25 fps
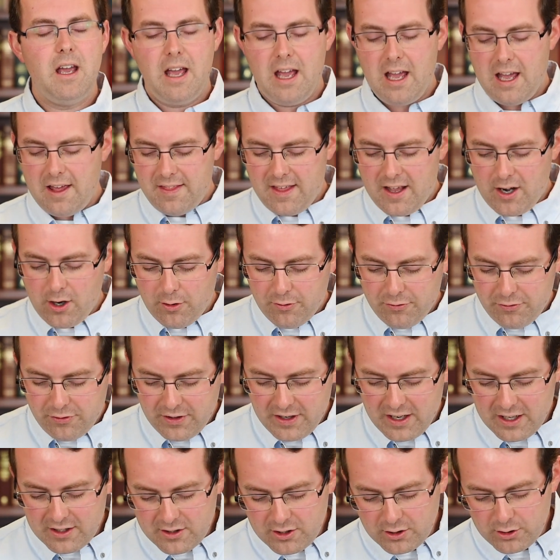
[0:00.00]
And they don't
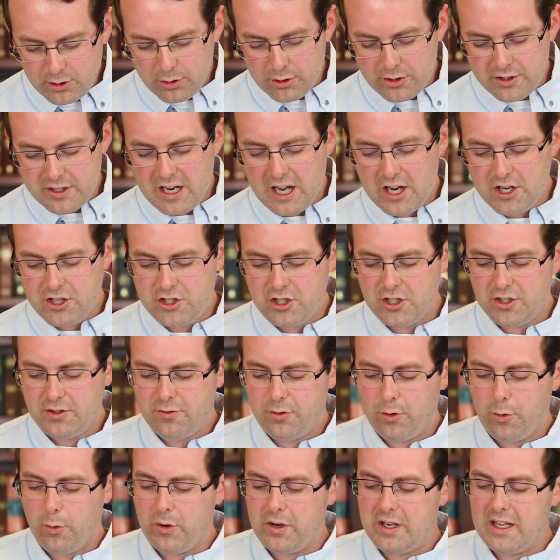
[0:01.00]
forget the Lord not just
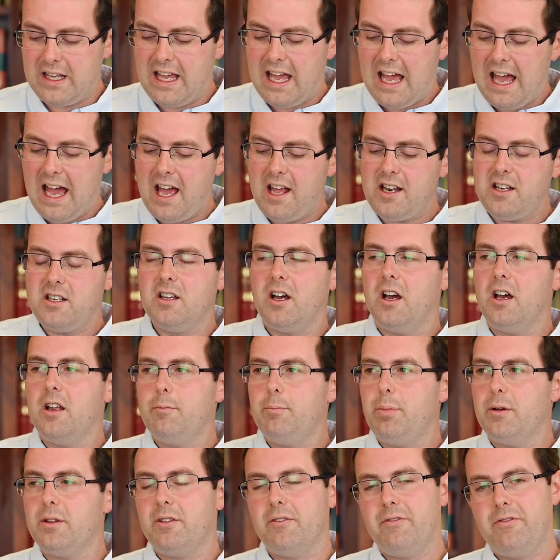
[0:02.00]
for what He had done,
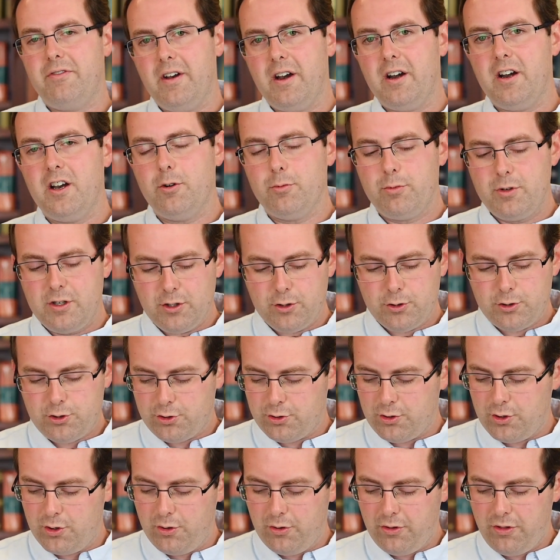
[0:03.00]
but the very real
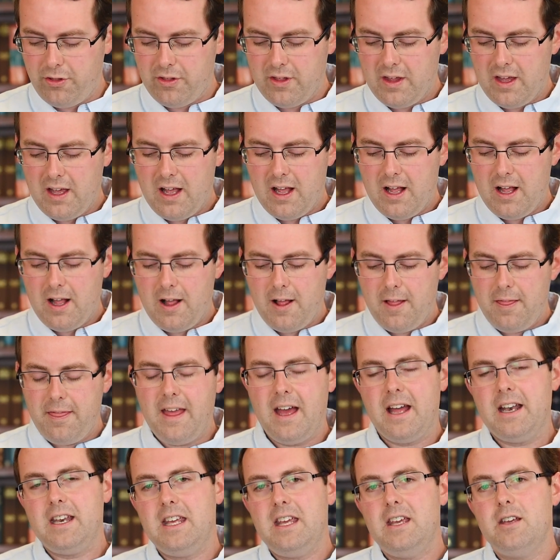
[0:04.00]
truth
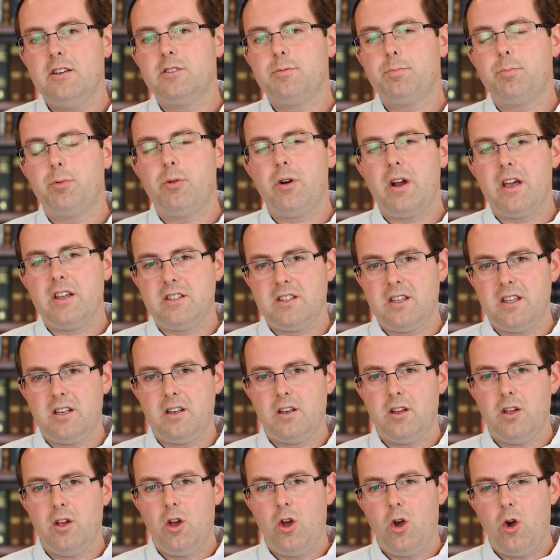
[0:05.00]
that He is present
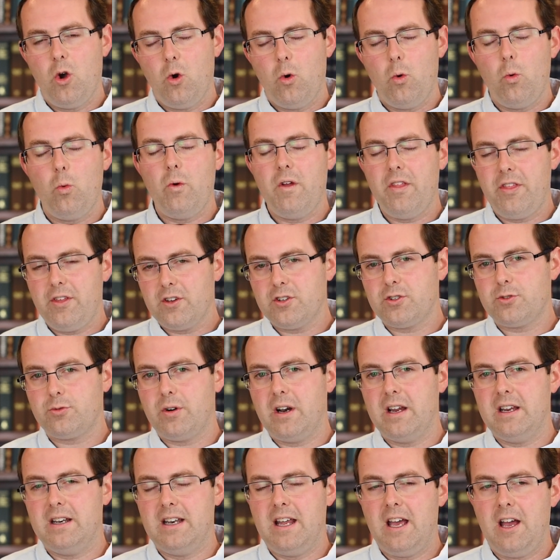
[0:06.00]
with us
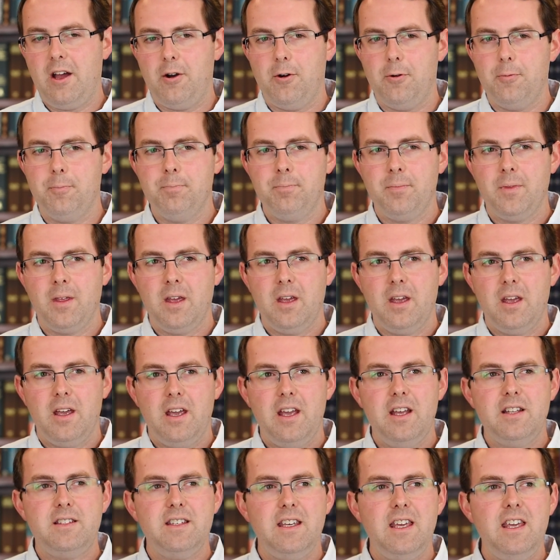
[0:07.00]
right now.
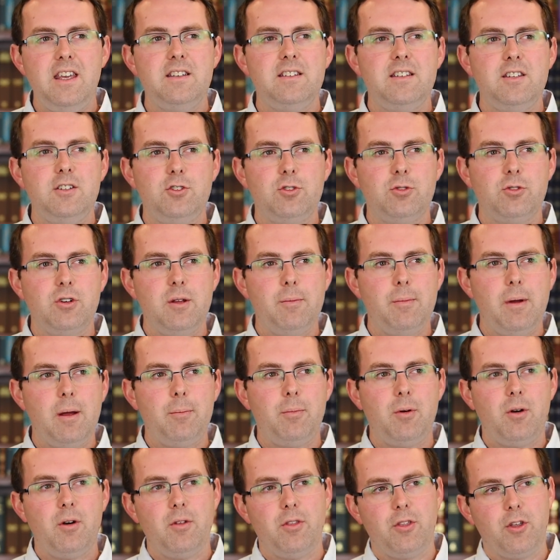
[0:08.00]
It's easy to
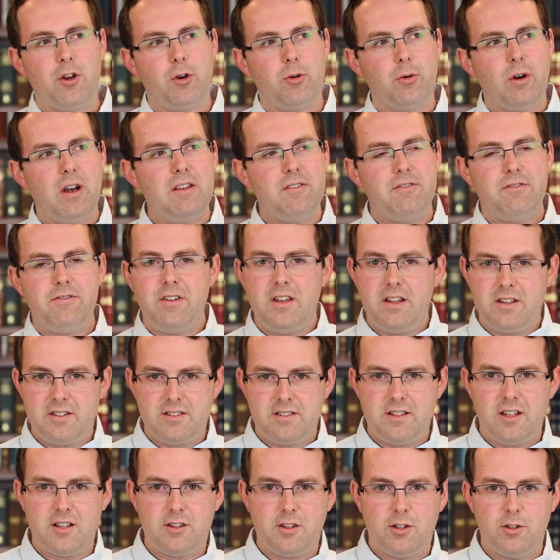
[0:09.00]
remember the great feats
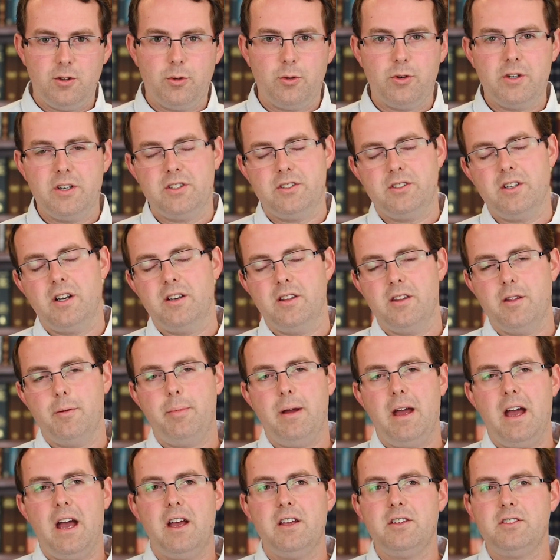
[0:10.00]
that the Lord has done in the
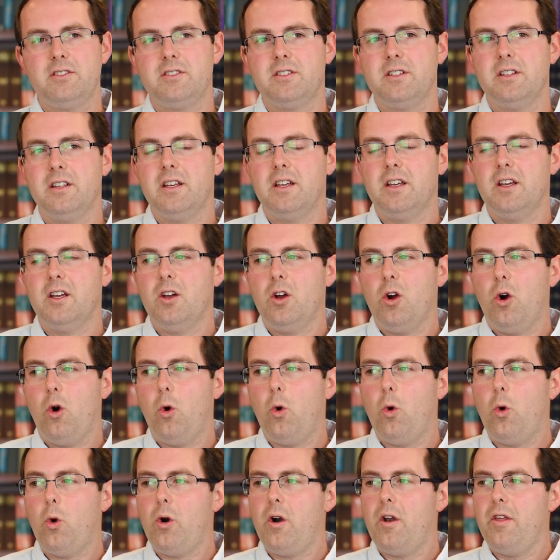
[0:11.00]
past
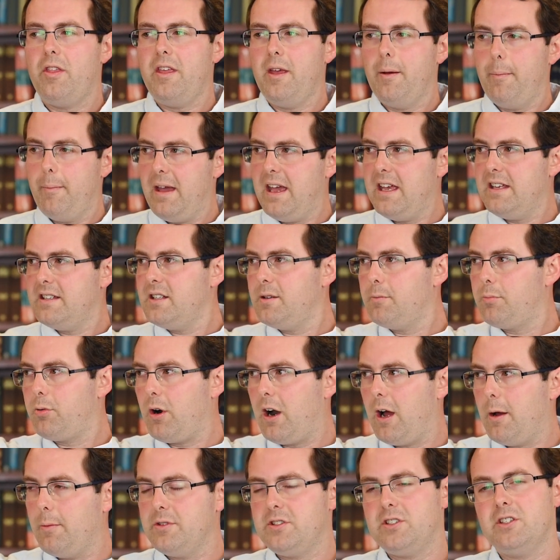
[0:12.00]
or the amazing
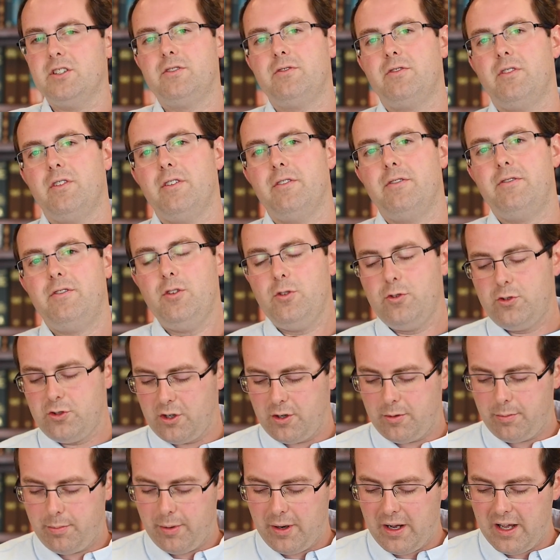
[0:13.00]
promises for the
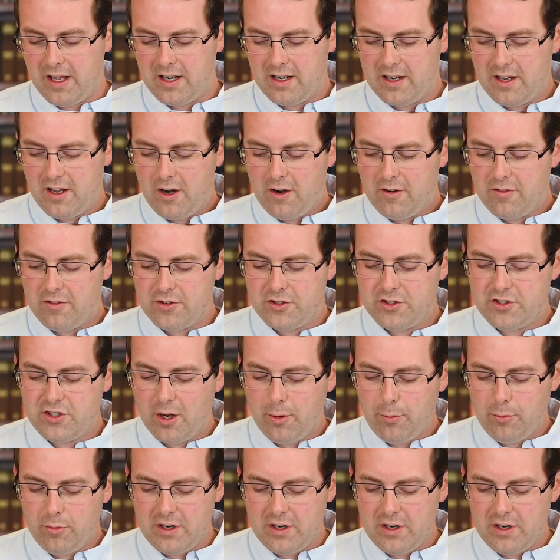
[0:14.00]
future, but for some